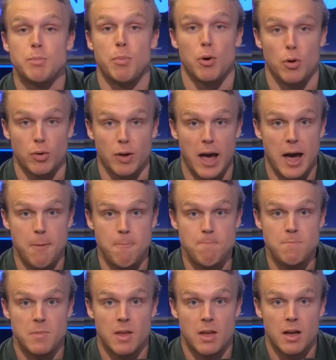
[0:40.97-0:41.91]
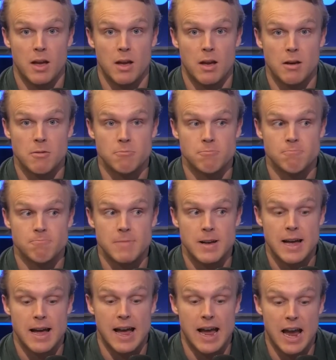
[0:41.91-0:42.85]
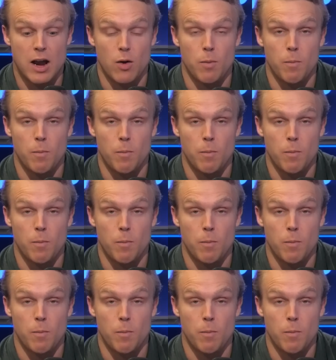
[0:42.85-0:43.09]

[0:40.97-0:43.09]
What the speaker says: bowl game, and